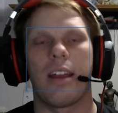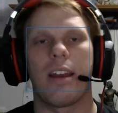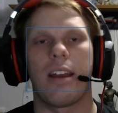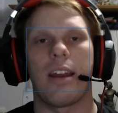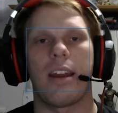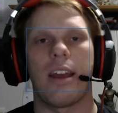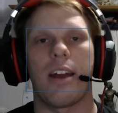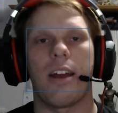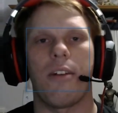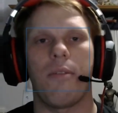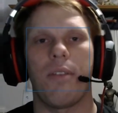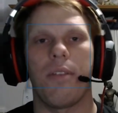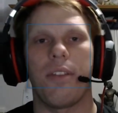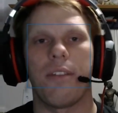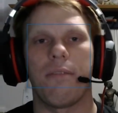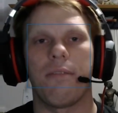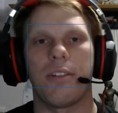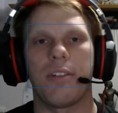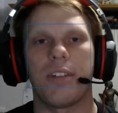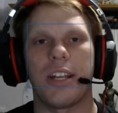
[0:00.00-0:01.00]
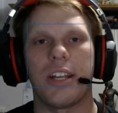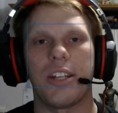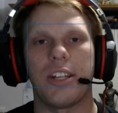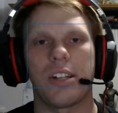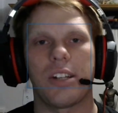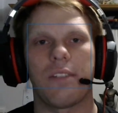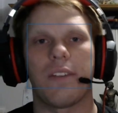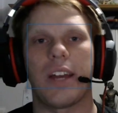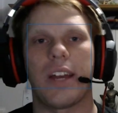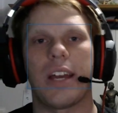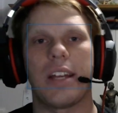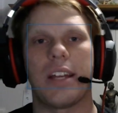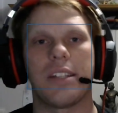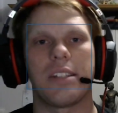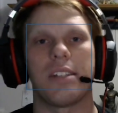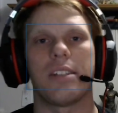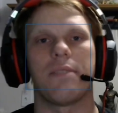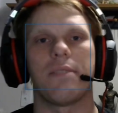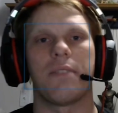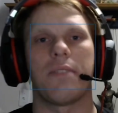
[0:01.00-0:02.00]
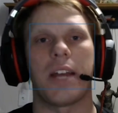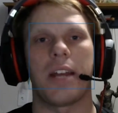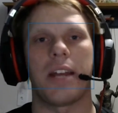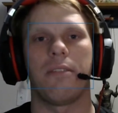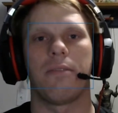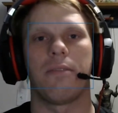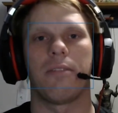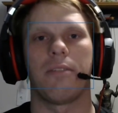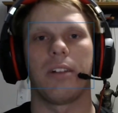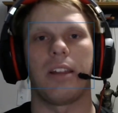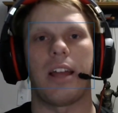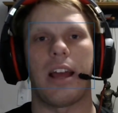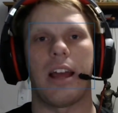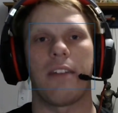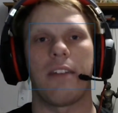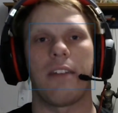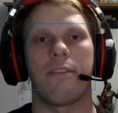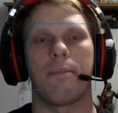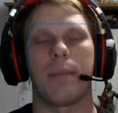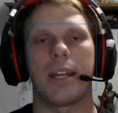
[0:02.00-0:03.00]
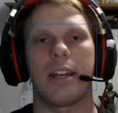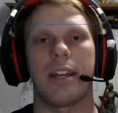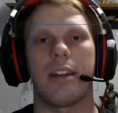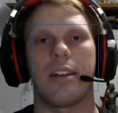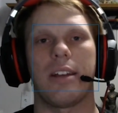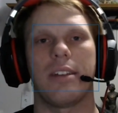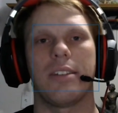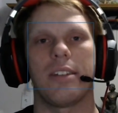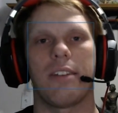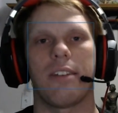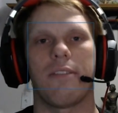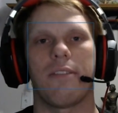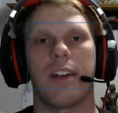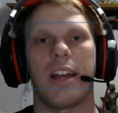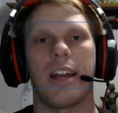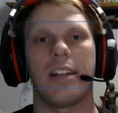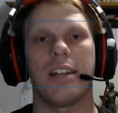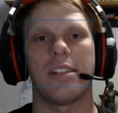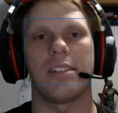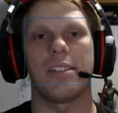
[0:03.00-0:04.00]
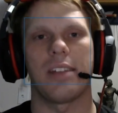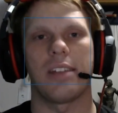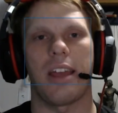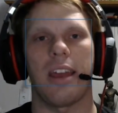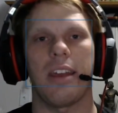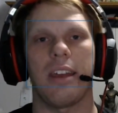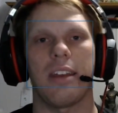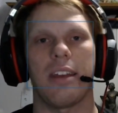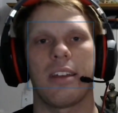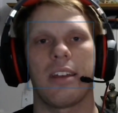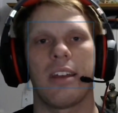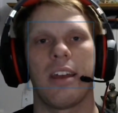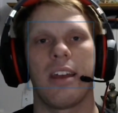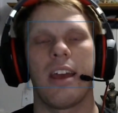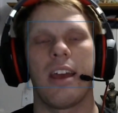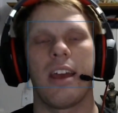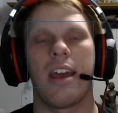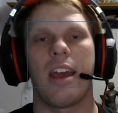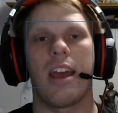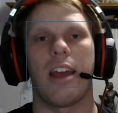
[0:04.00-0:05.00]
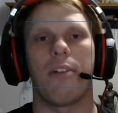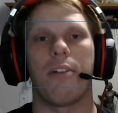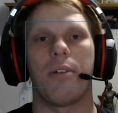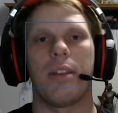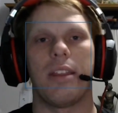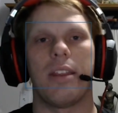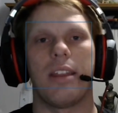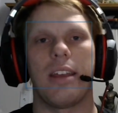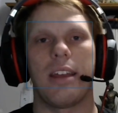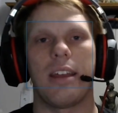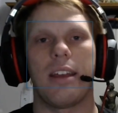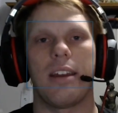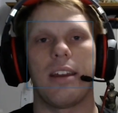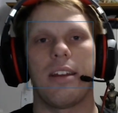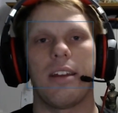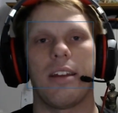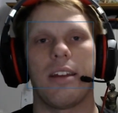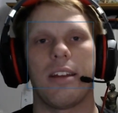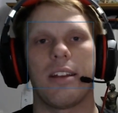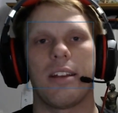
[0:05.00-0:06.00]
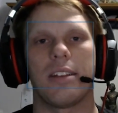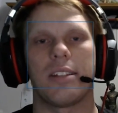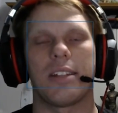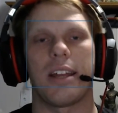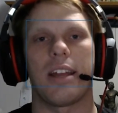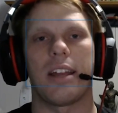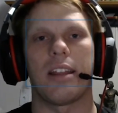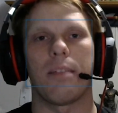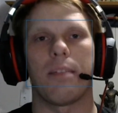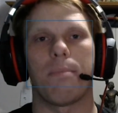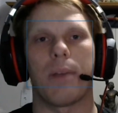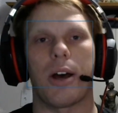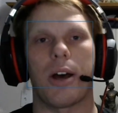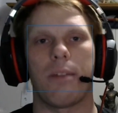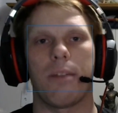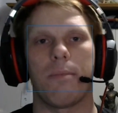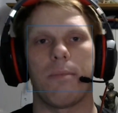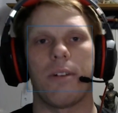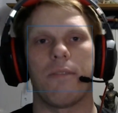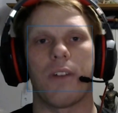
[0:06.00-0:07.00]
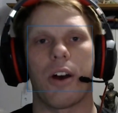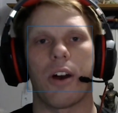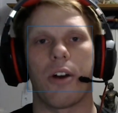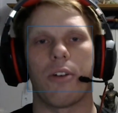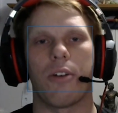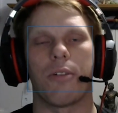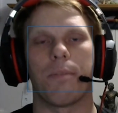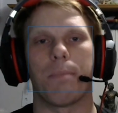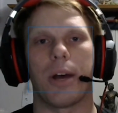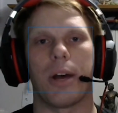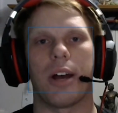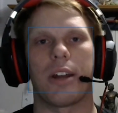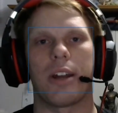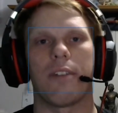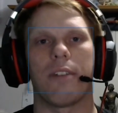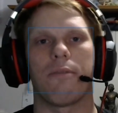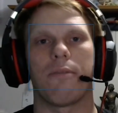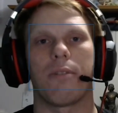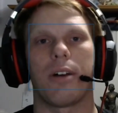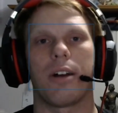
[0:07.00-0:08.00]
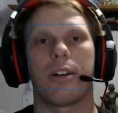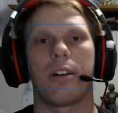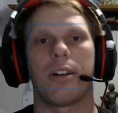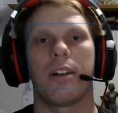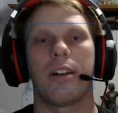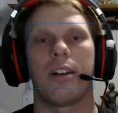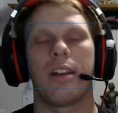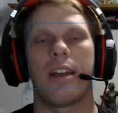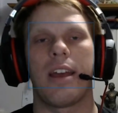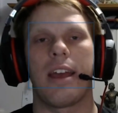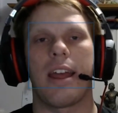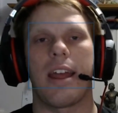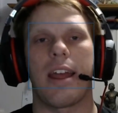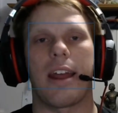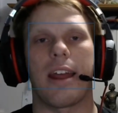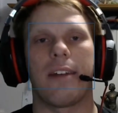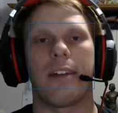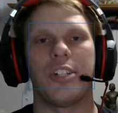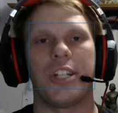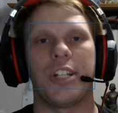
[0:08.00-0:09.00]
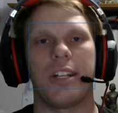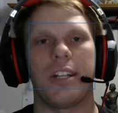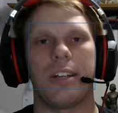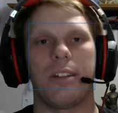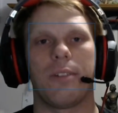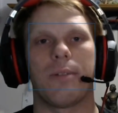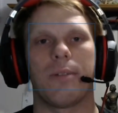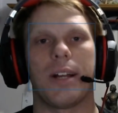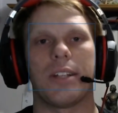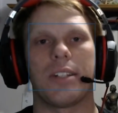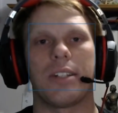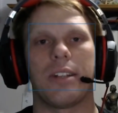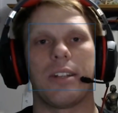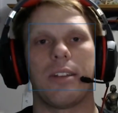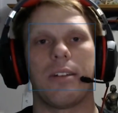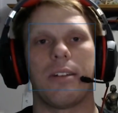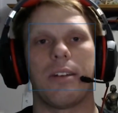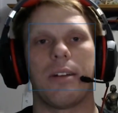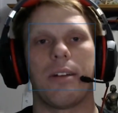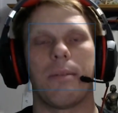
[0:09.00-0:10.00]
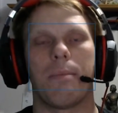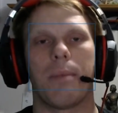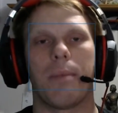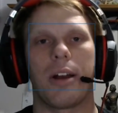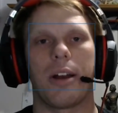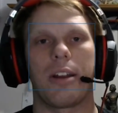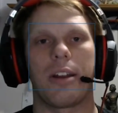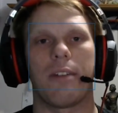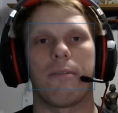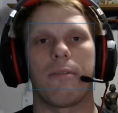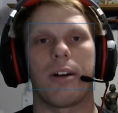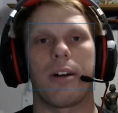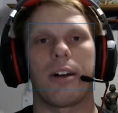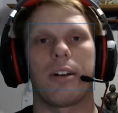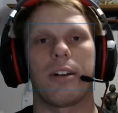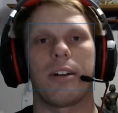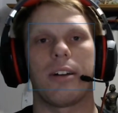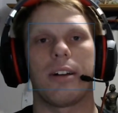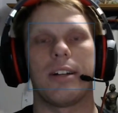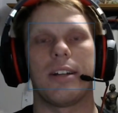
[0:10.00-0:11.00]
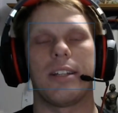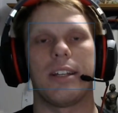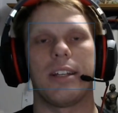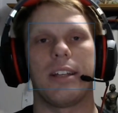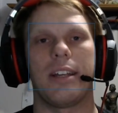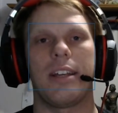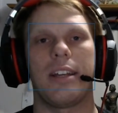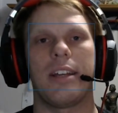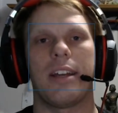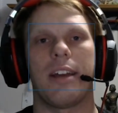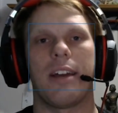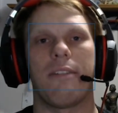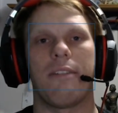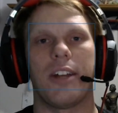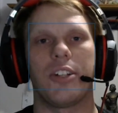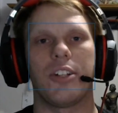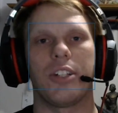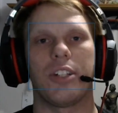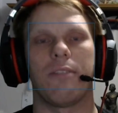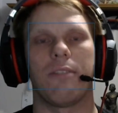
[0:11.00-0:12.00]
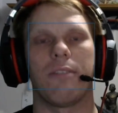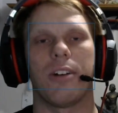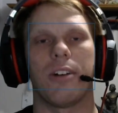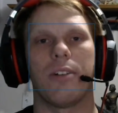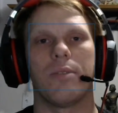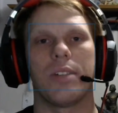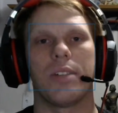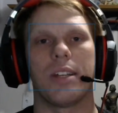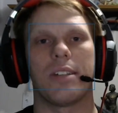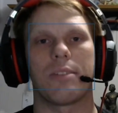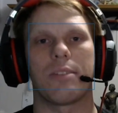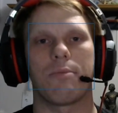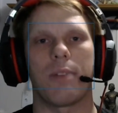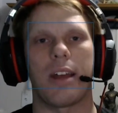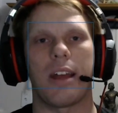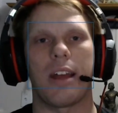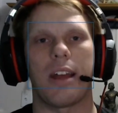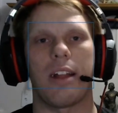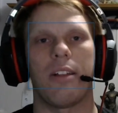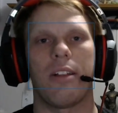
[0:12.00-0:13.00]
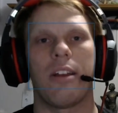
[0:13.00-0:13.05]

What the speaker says: Now, the flotation of ice is vital for life because if ice sank, it would then stay at the bottom of a body of water and chill the rest of the body of water until it eventually froze as well,